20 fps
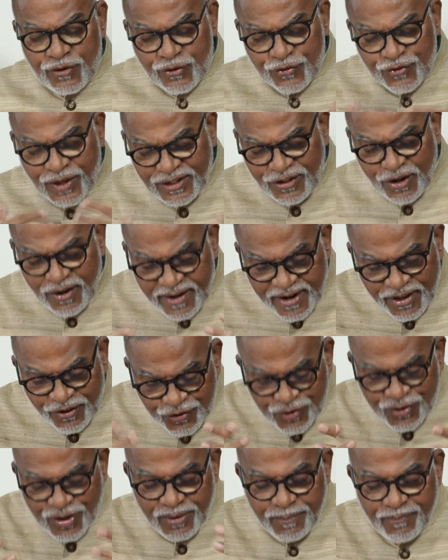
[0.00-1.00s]
Such a
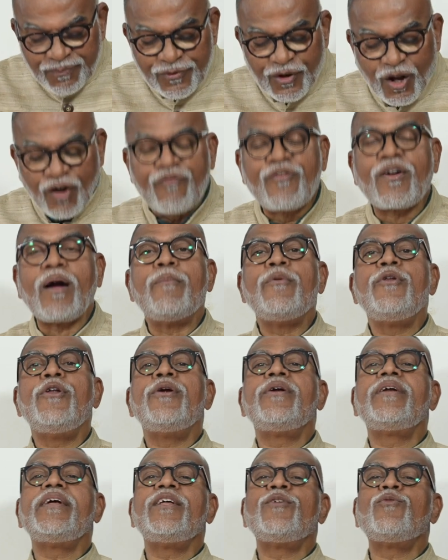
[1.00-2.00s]
list of
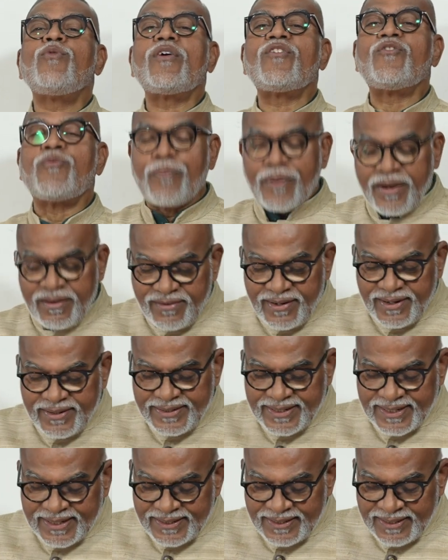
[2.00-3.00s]
communities was
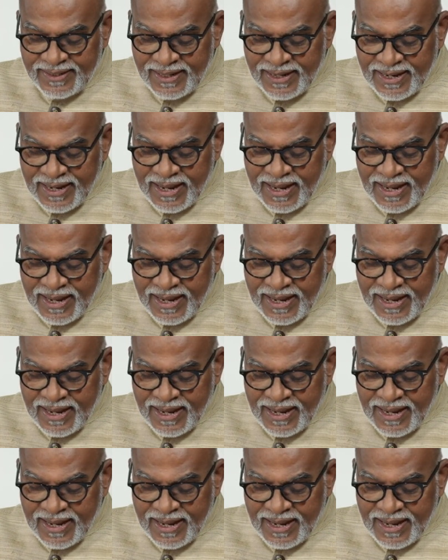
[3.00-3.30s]
presented